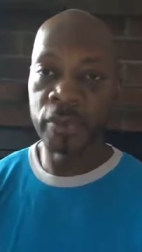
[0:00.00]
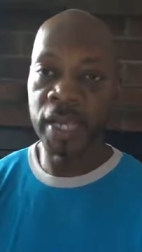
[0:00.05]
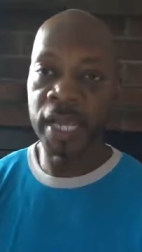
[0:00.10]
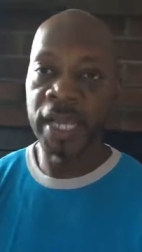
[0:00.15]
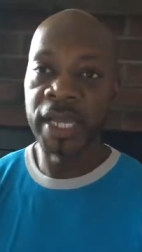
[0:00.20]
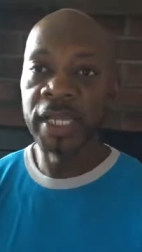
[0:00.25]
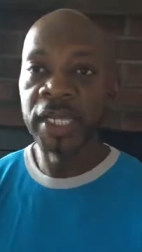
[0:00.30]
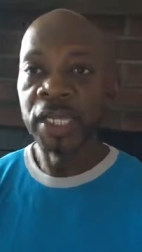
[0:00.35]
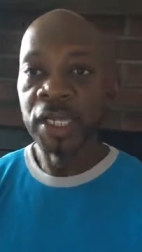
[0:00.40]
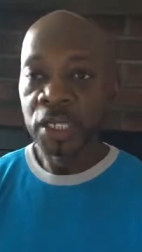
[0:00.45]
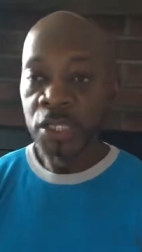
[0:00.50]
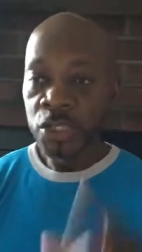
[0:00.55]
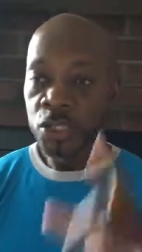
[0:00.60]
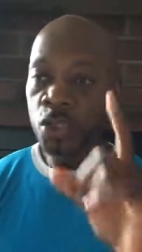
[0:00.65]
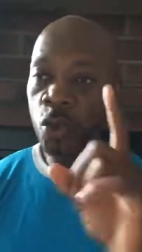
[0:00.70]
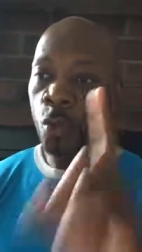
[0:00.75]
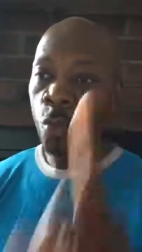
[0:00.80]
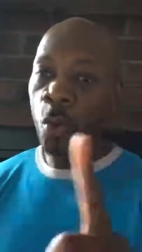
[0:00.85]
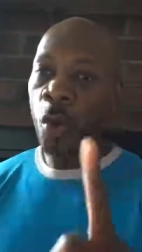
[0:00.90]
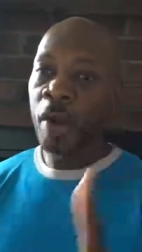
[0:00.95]
Okay.
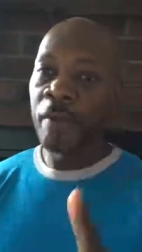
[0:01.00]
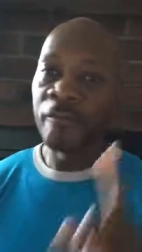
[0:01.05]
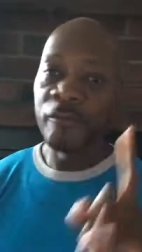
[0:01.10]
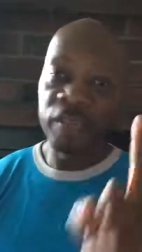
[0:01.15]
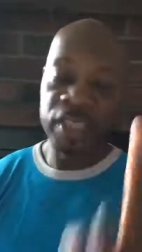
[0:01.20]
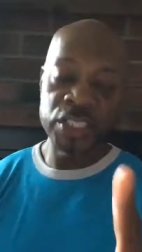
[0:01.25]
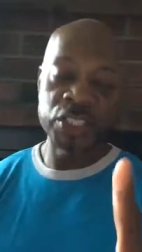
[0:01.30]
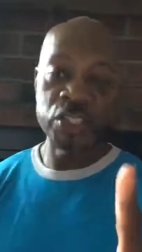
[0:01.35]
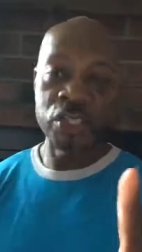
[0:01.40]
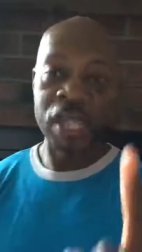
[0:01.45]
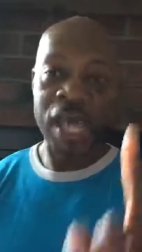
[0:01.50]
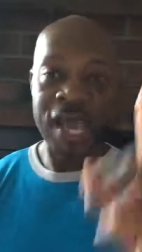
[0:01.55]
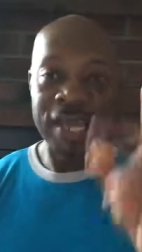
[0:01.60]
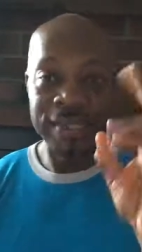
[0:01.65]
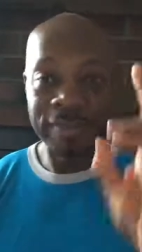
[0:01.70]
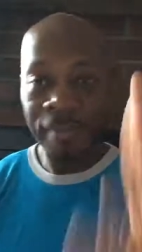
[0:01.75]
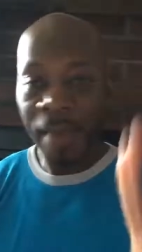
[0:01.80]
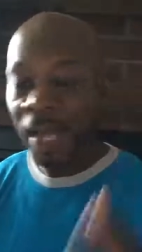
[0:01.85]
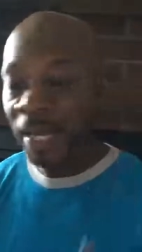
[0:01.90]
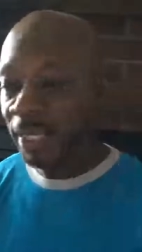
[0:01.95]
So one,
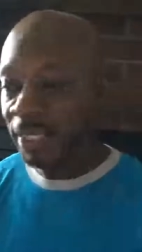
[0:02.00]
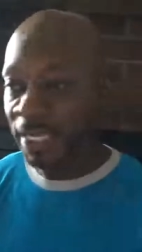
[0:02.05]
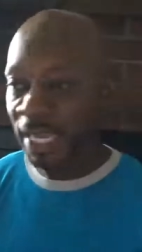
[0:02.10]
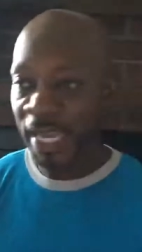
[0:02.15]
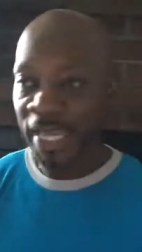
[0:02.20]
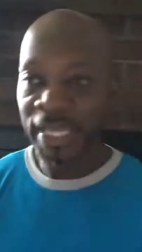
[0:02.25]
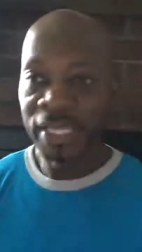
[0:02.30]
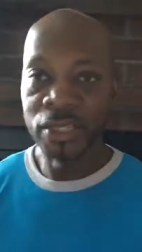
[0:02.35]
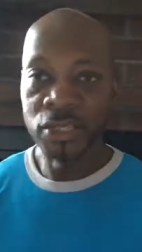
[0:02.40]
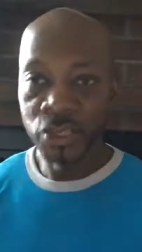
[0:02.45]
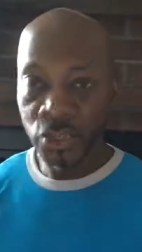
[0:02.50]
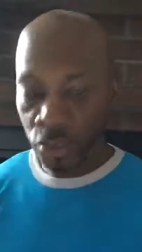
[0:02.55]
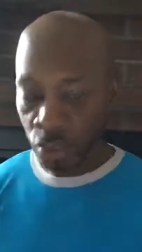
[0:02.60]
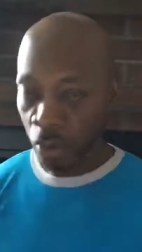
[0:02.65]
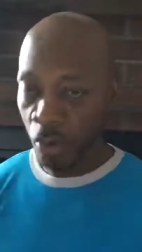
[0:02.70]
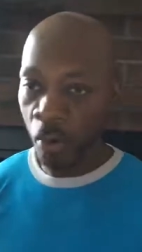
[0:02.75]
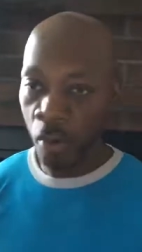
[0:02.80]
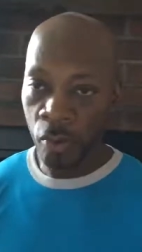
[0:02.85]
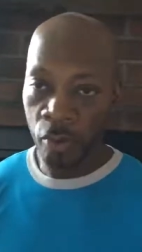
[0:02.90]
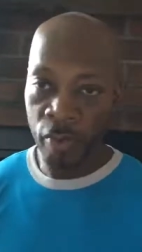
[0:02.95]
visualize, meditate. You
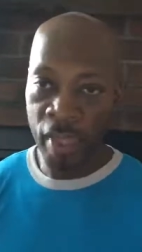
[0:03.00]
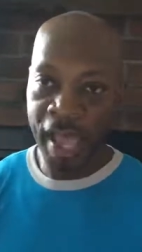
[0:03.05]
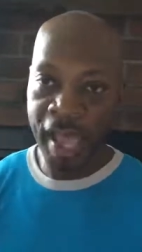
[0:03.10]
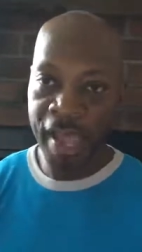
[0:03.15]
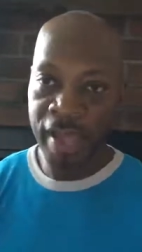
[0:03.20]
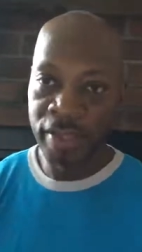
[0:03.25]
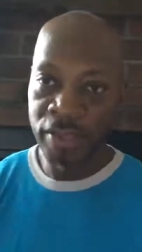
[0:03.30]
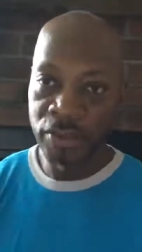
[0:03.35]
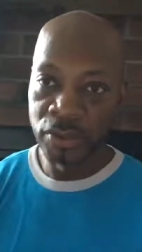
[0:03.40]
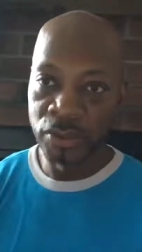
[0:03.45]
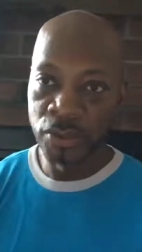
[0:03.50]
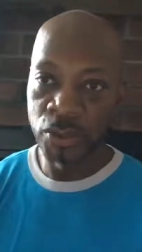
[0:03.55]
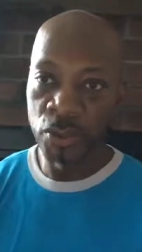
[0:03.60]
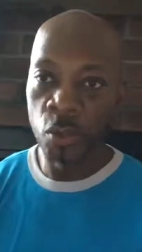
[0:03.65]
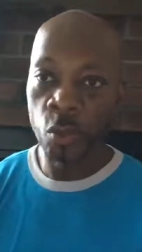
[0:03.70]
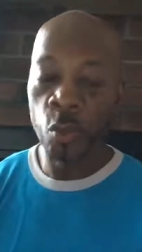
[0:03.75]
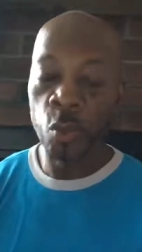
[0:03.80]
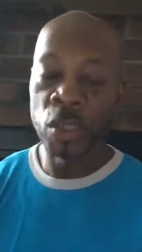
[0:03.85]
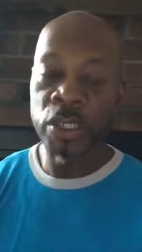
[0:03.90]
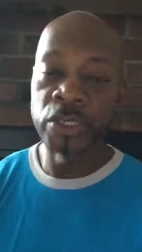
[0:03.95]
know, on that. You
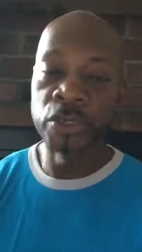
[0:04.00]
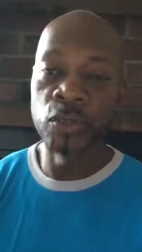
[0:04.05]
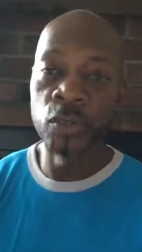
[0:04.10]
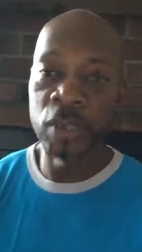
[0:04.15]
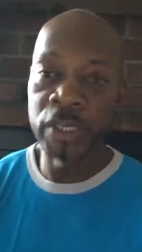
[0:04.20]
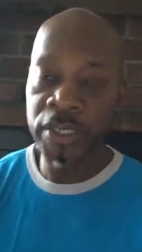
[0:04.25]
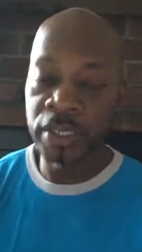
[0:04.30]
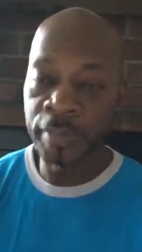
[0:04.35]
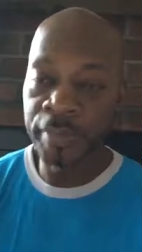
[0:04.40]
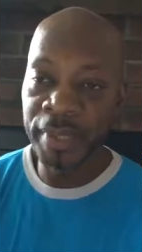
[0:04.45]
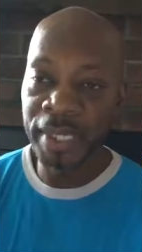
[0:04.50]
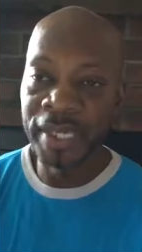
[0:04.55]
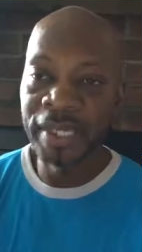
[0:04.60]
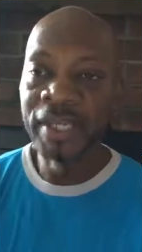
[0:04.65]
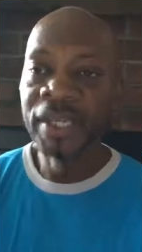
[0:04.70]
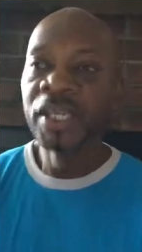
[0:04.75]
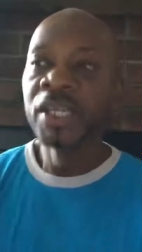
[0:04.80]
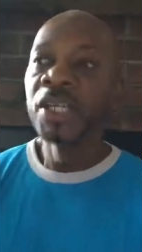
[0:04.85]
know where you want to be.